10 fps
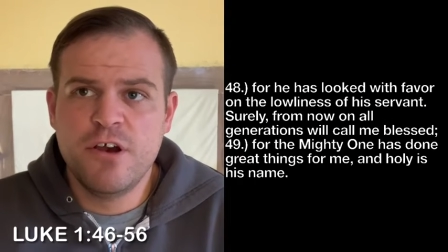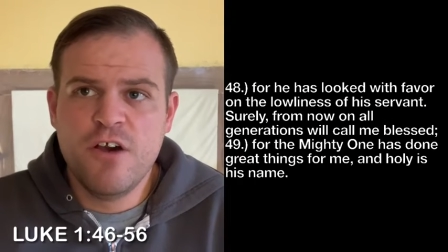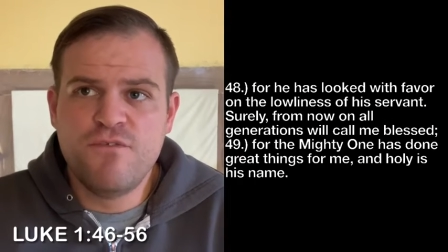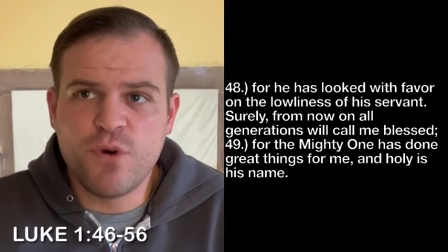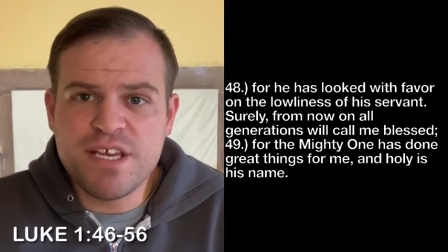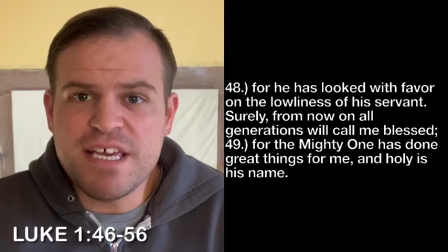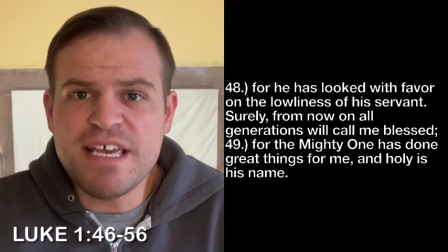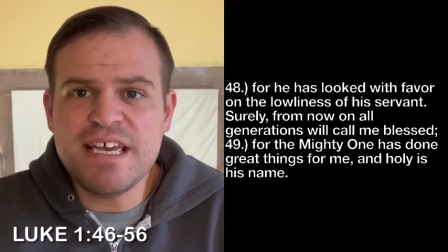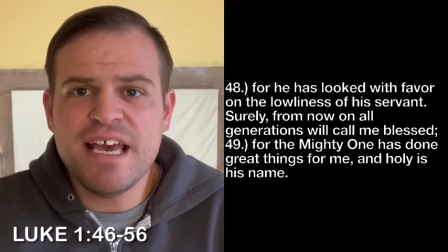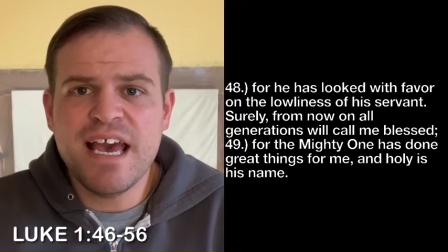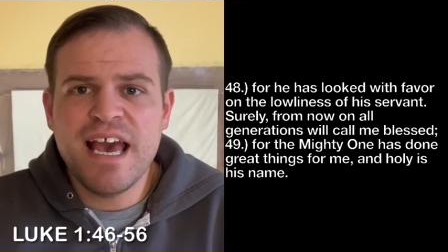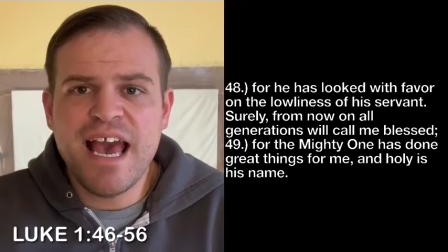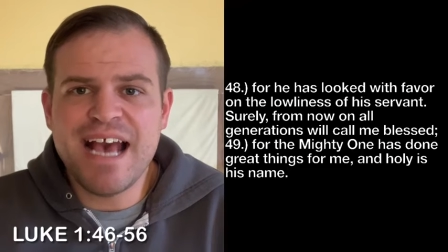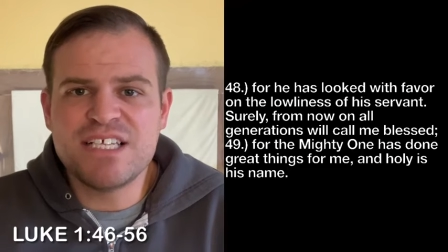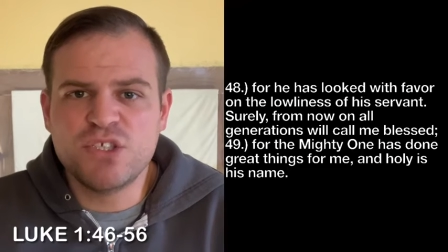for he
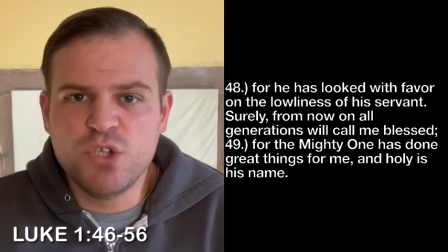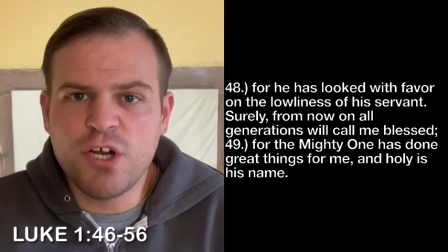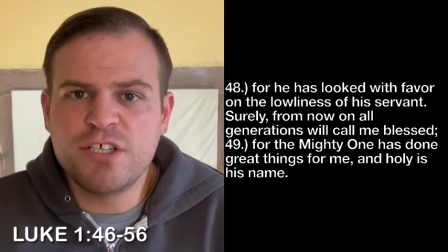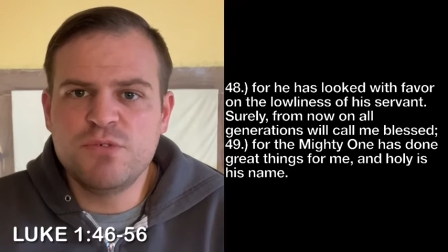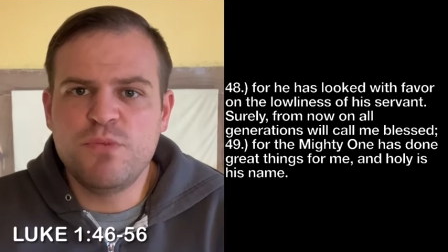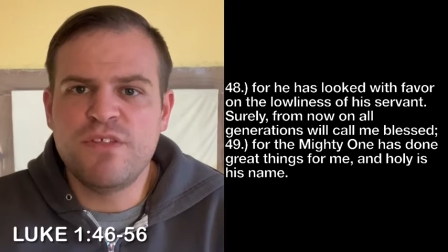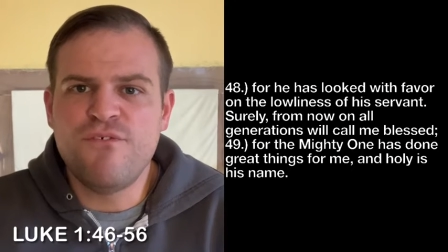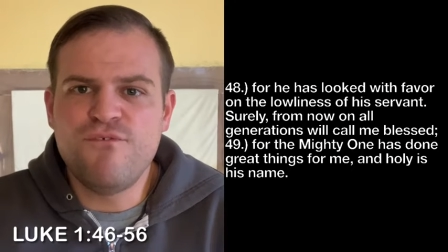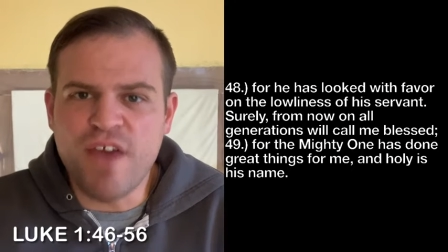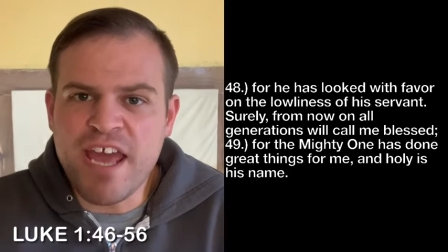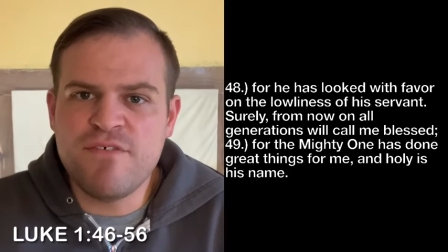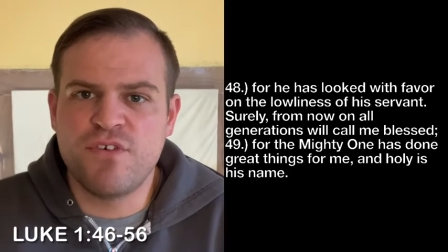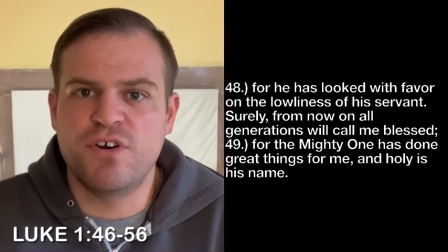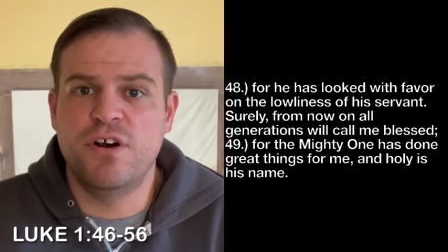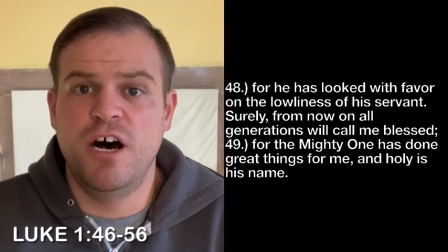has looked with
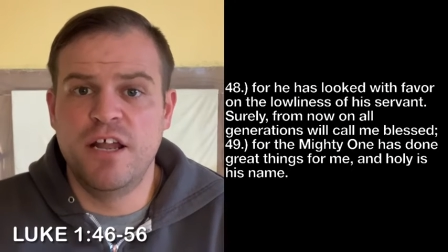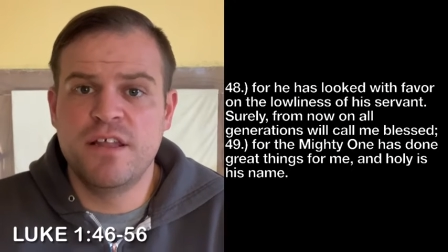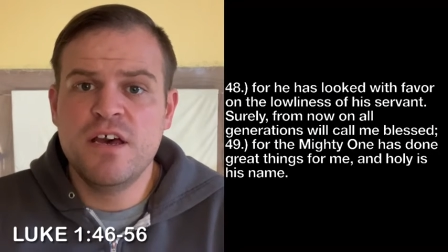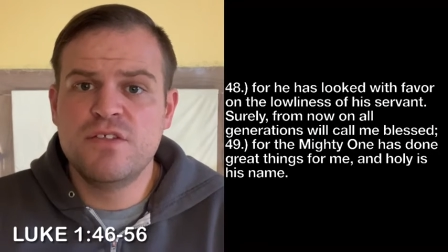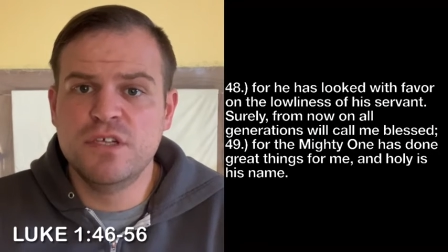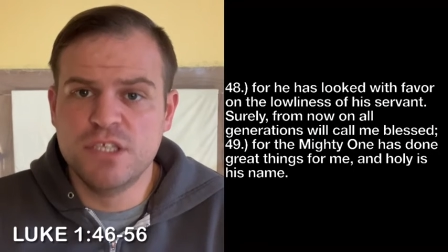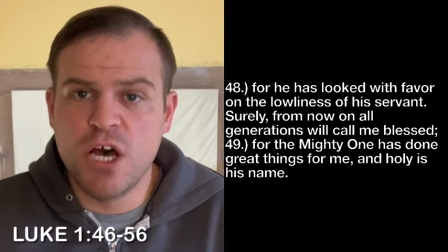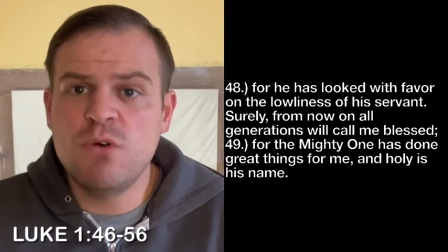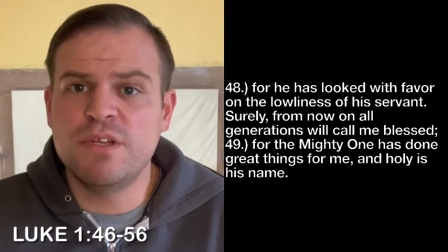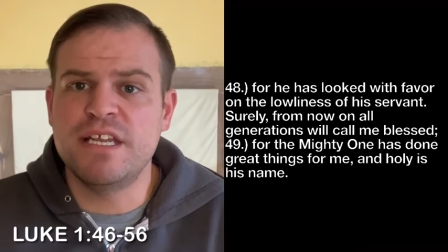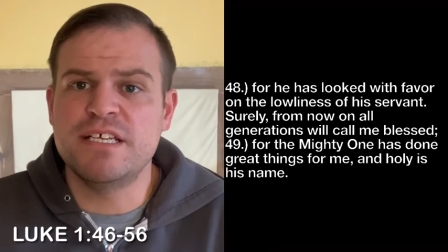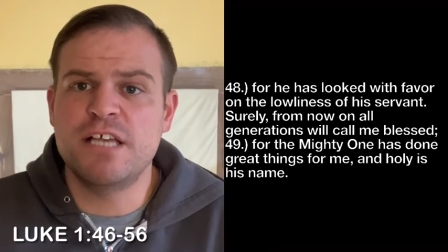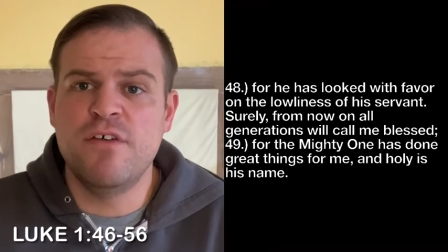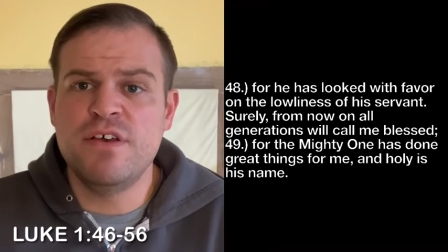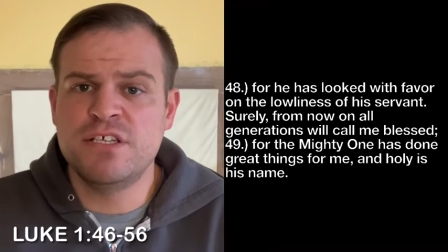favor on the lowliness
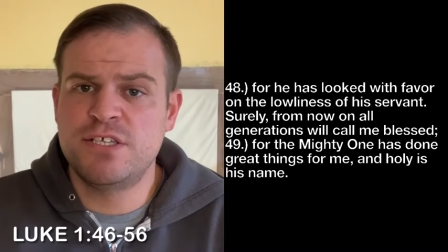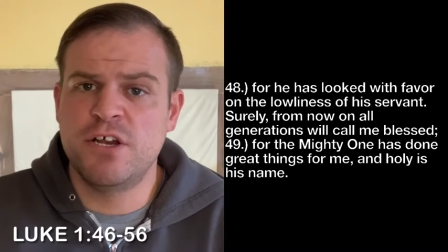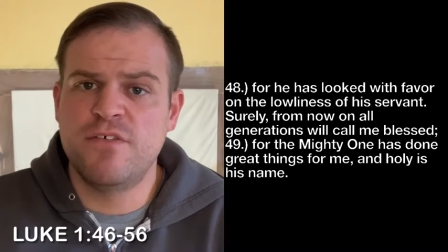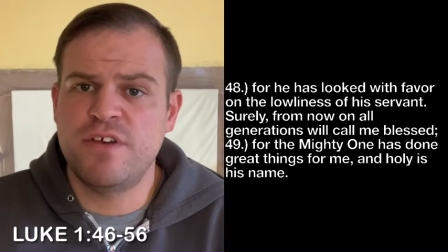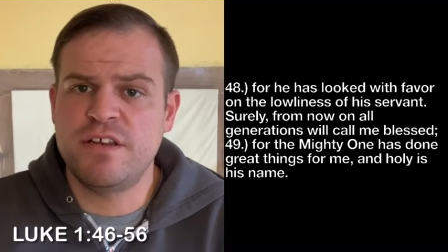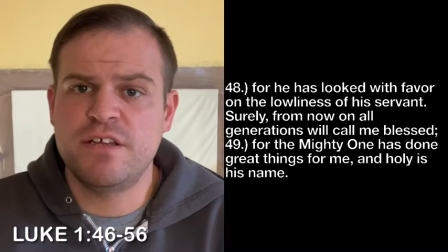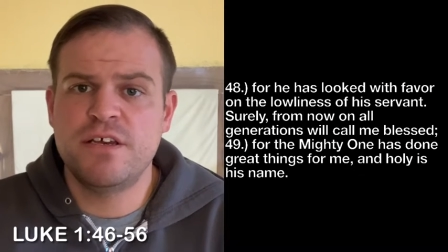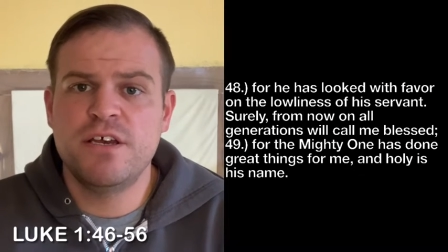of his servant.